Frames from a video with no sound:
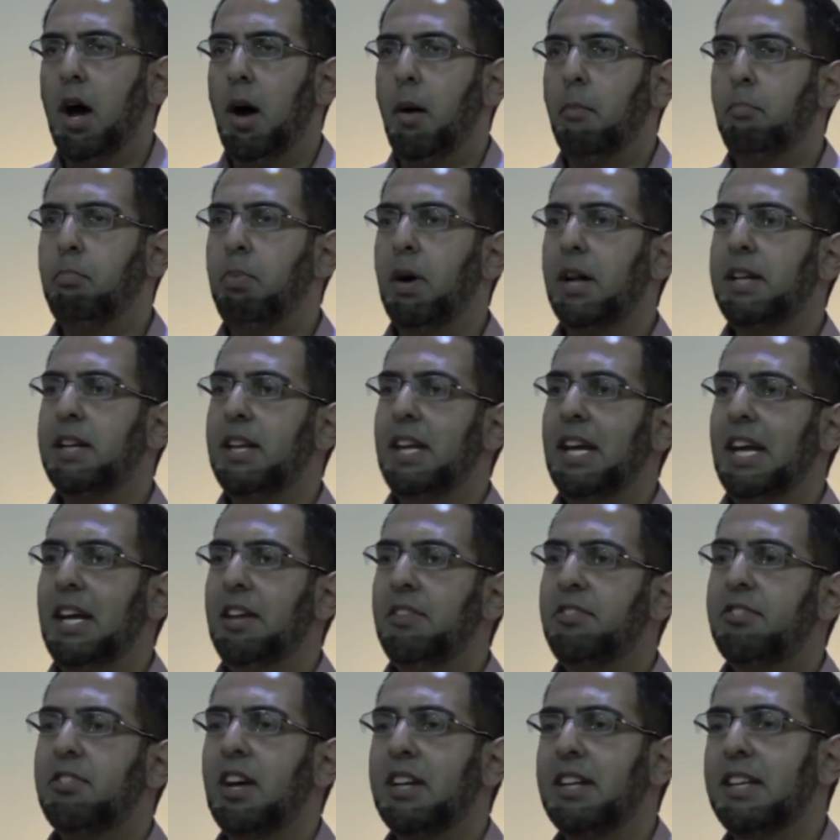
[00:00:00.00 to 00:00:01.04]
But in
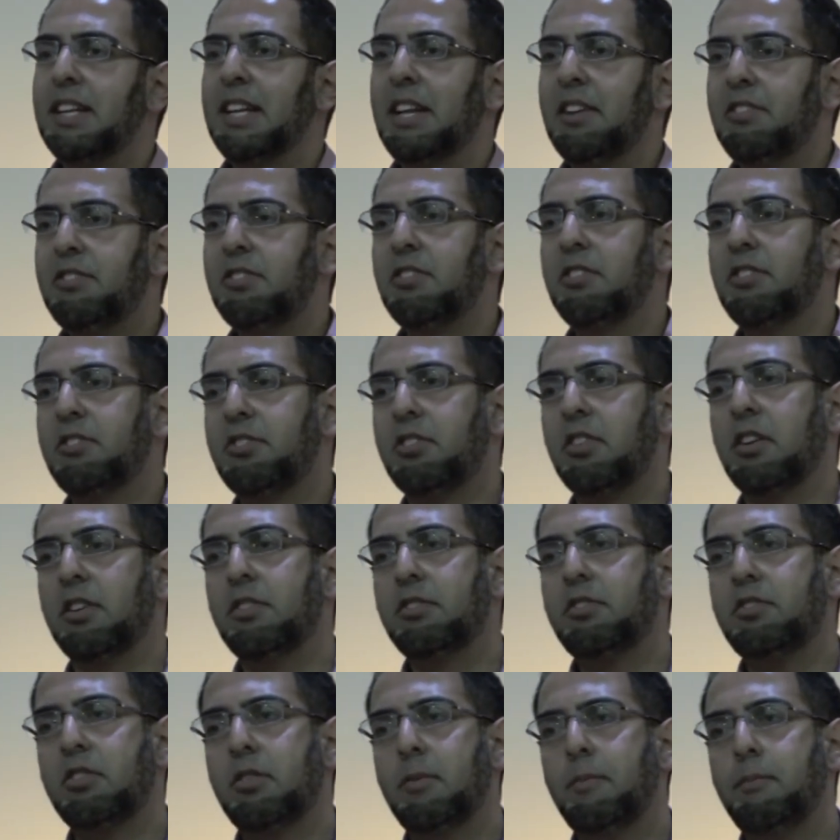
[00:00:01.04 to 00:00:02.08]
certain
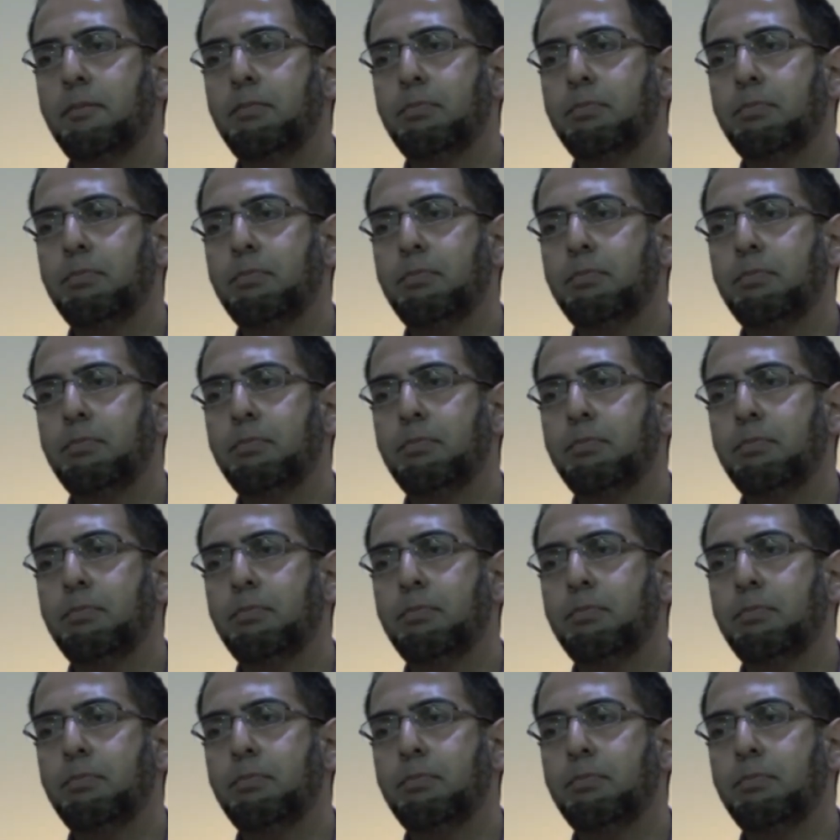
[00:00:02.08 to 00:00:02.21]
instances,